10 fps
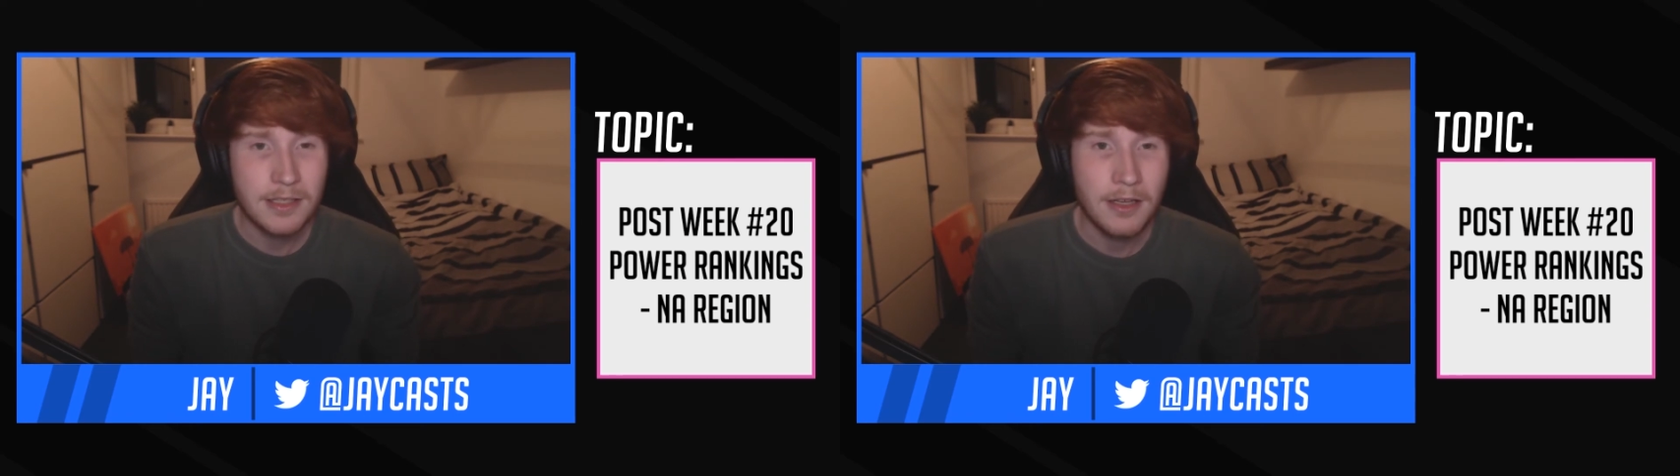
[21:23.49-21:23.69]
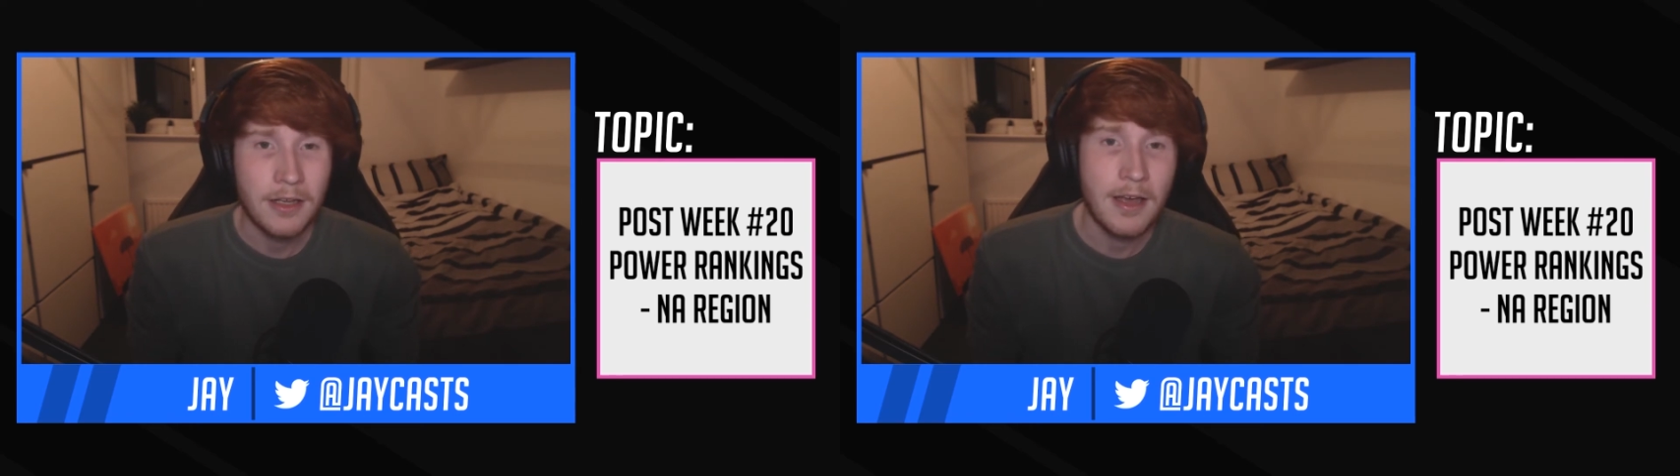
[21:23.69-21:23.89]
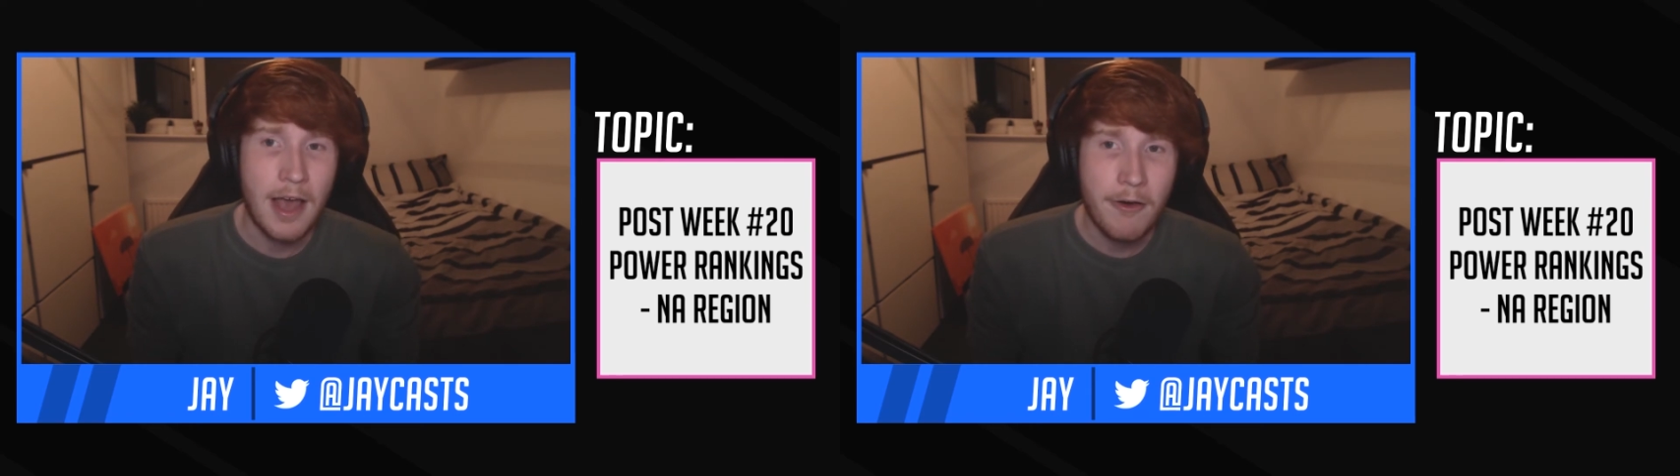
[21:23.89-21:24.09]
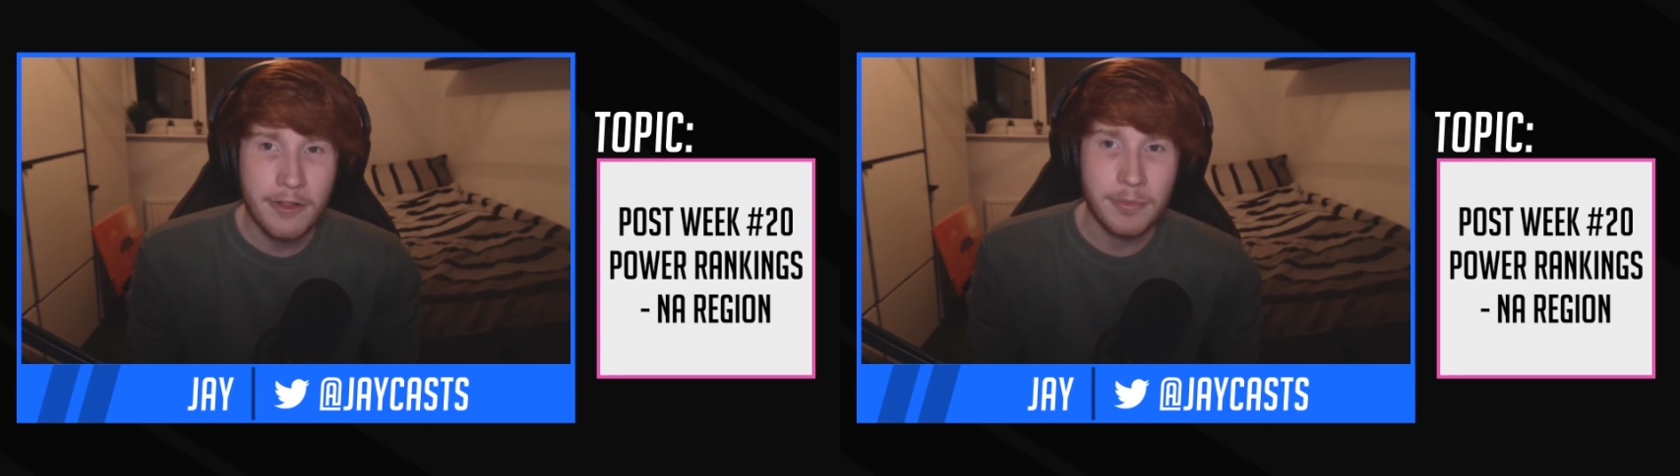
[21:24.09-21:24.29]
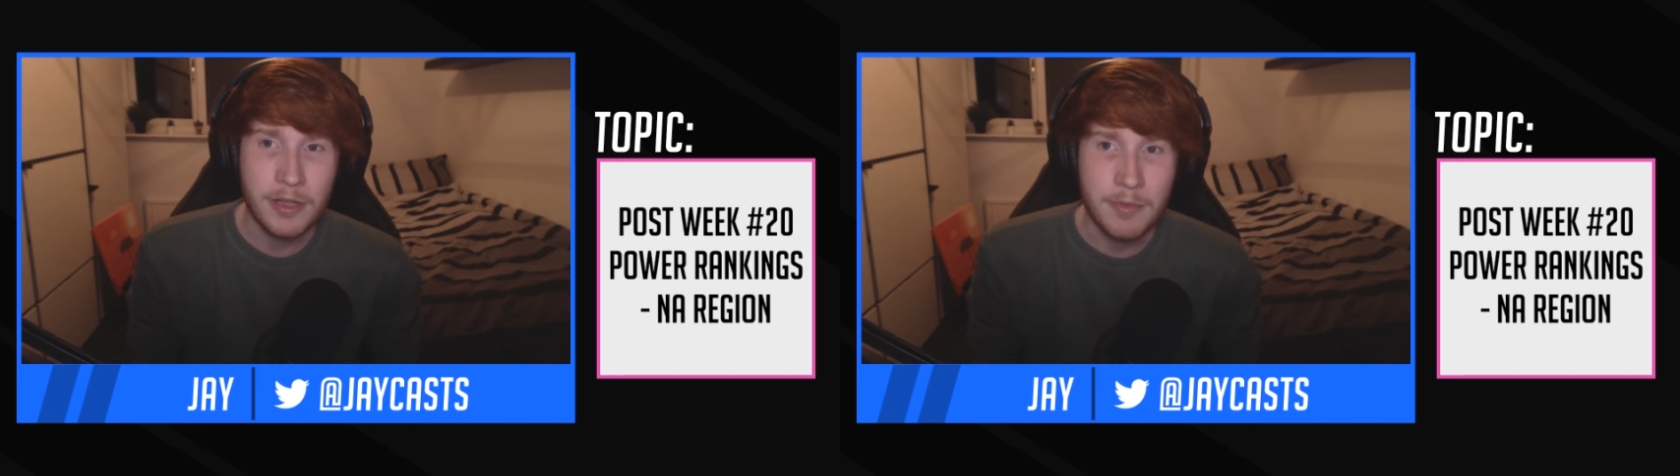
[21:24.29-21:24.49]
how
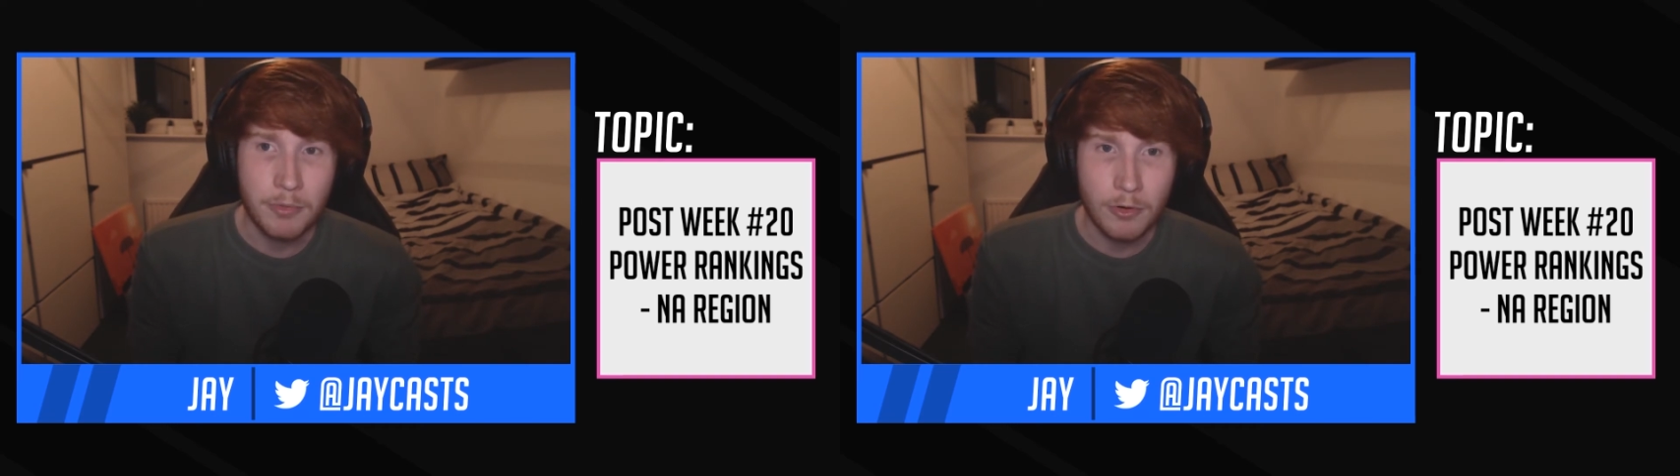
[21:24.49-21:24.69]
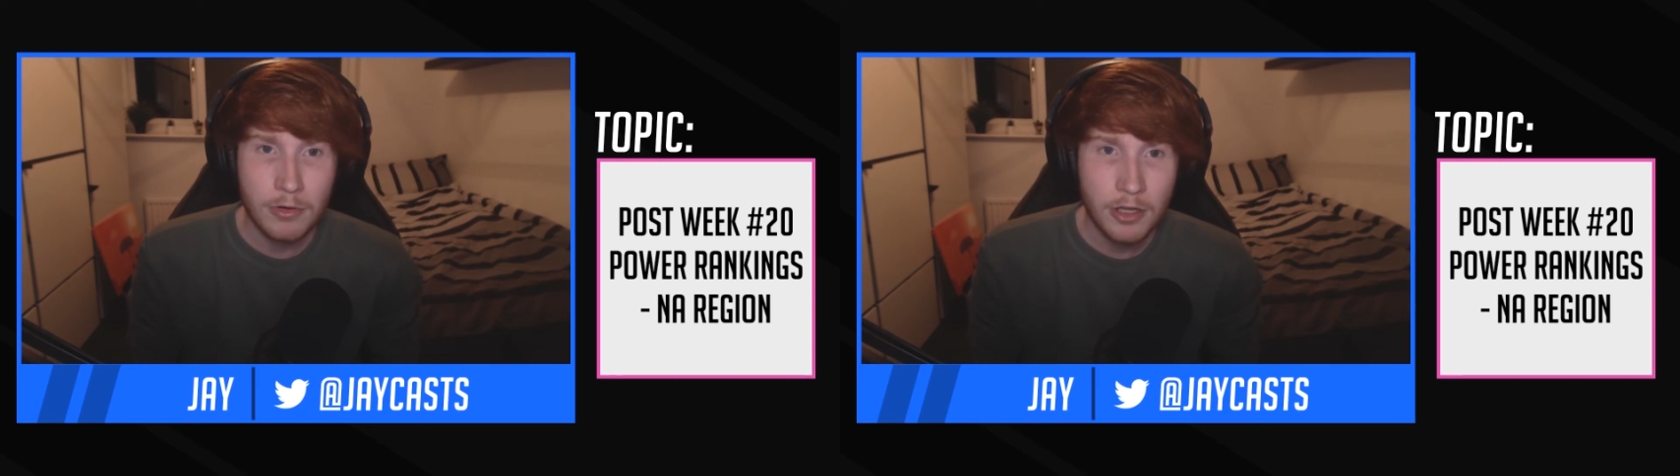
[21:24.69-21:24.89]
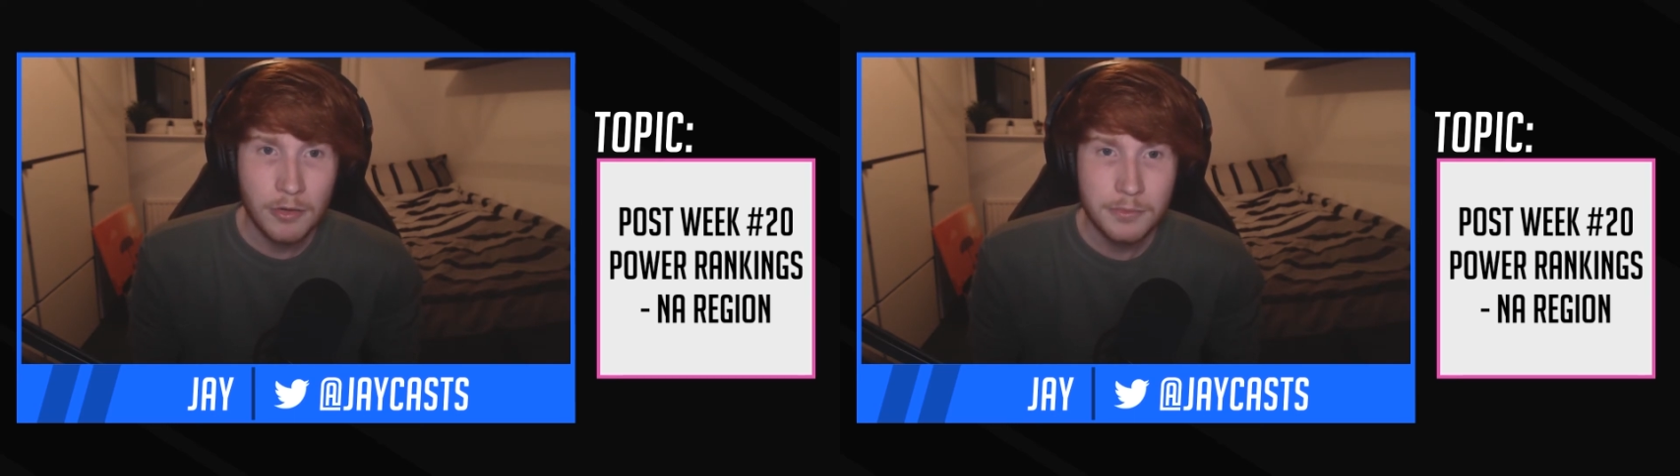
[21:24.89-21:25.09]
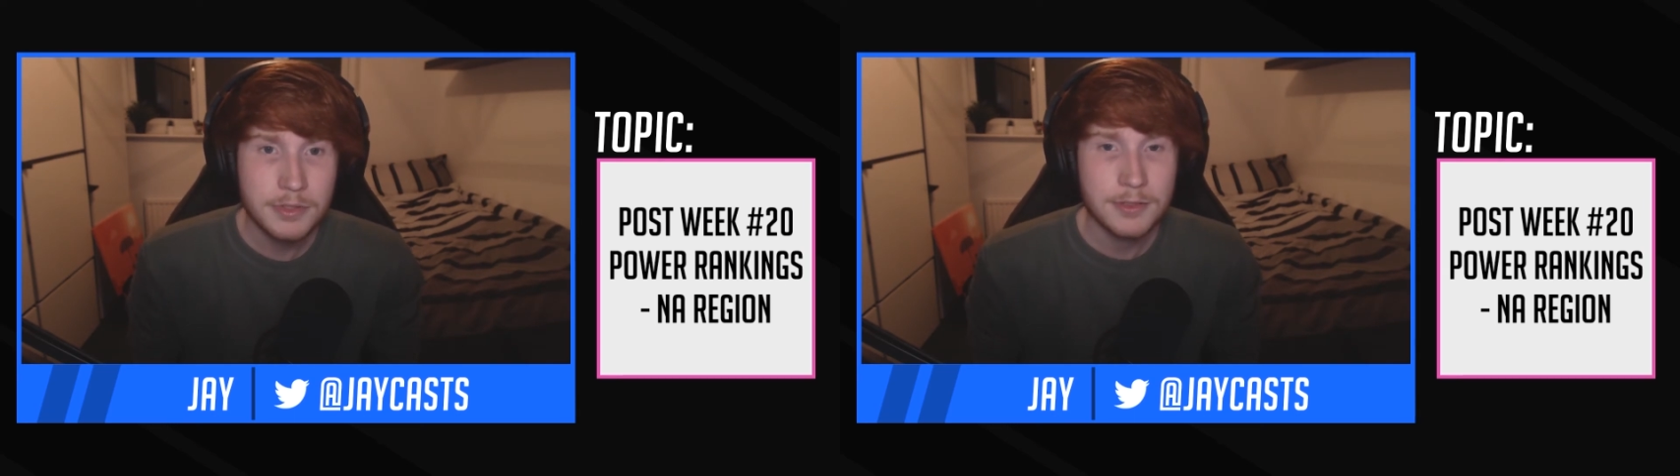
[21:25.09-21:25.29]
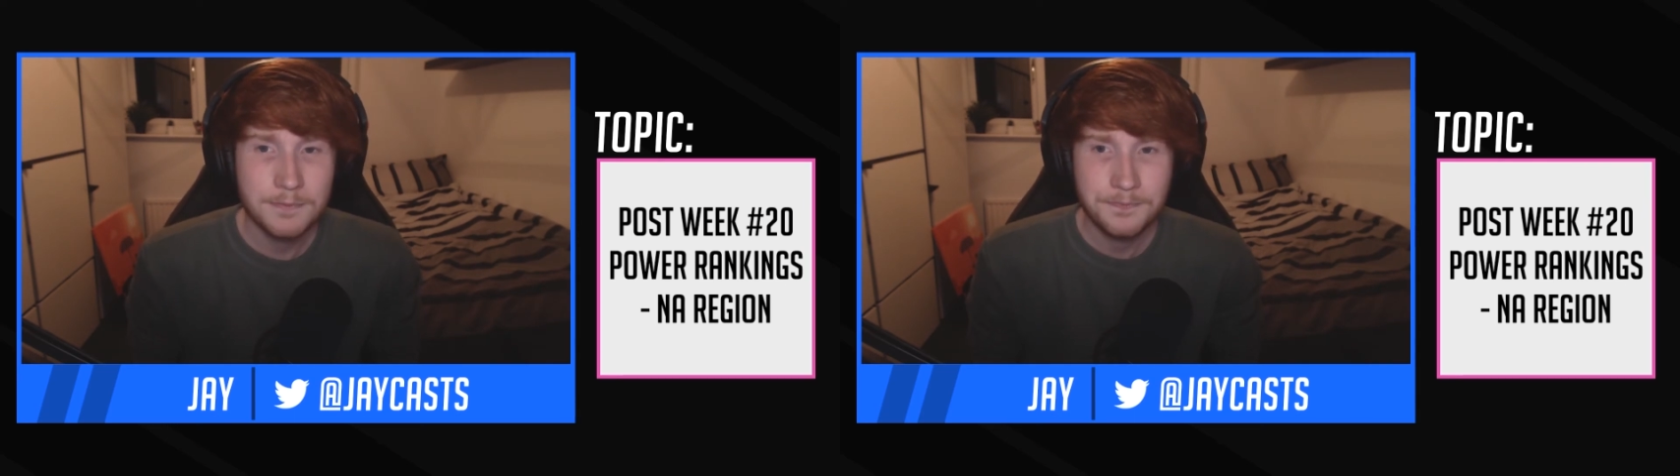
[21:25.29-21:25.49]
they play in brawl comps,